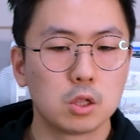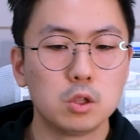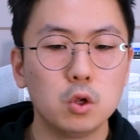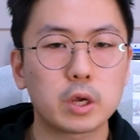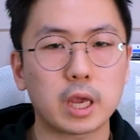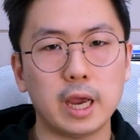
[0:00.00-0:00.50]

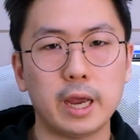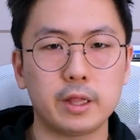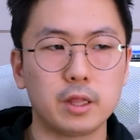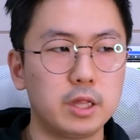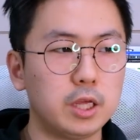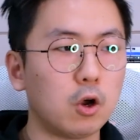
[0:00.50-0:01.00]
look
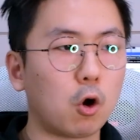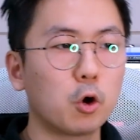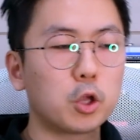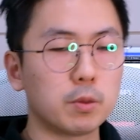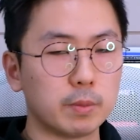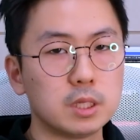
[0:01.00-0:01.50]
at the
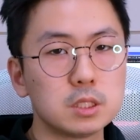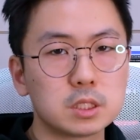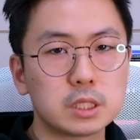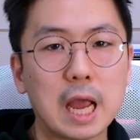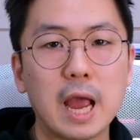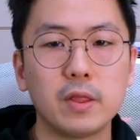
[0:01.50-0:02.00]

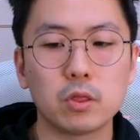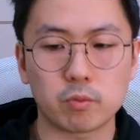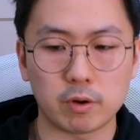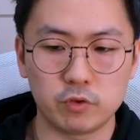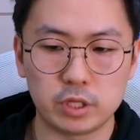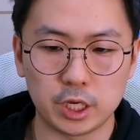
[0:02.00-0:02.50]
arguments and the
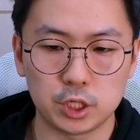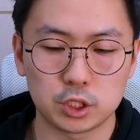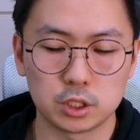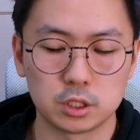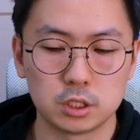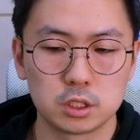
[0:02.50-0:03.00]

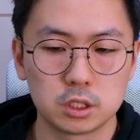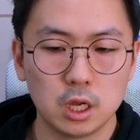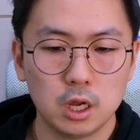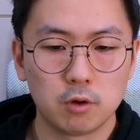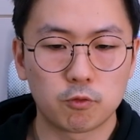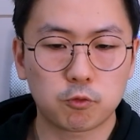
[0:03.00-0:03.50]
refutations
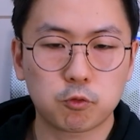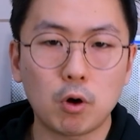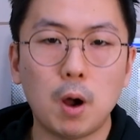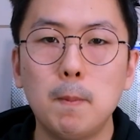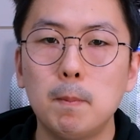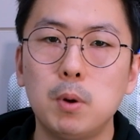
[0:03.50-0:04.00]

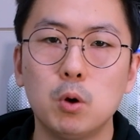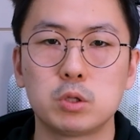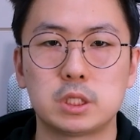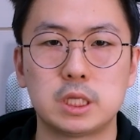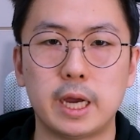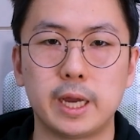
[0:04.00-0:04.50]
from both
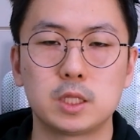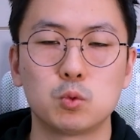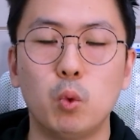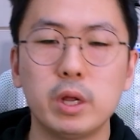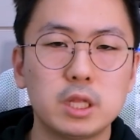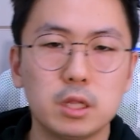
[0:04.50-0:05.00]
sides.
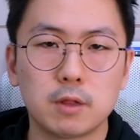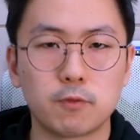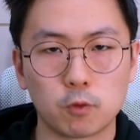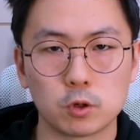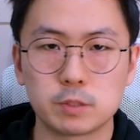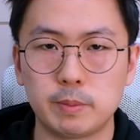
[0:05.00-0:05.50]
What did the
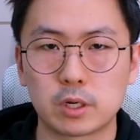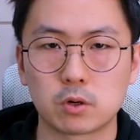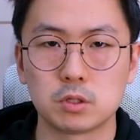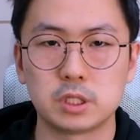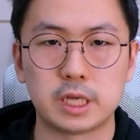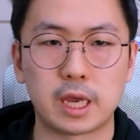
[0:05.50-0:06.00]
first speaker
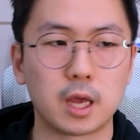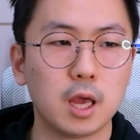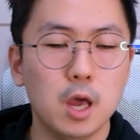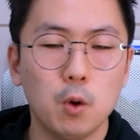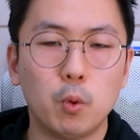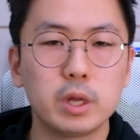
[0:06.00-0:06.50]
say?
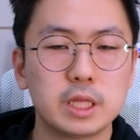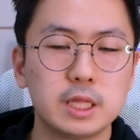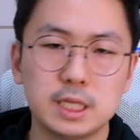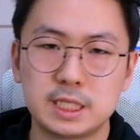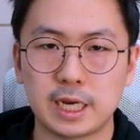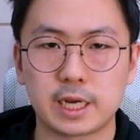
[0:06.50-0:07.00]
What did the
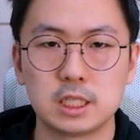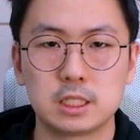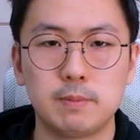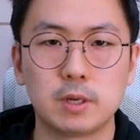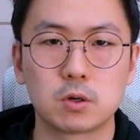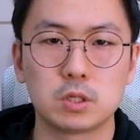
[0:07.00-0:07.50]
second
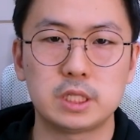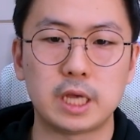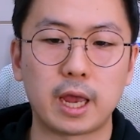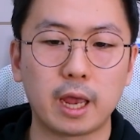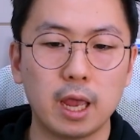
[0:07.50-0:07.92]
speaker say?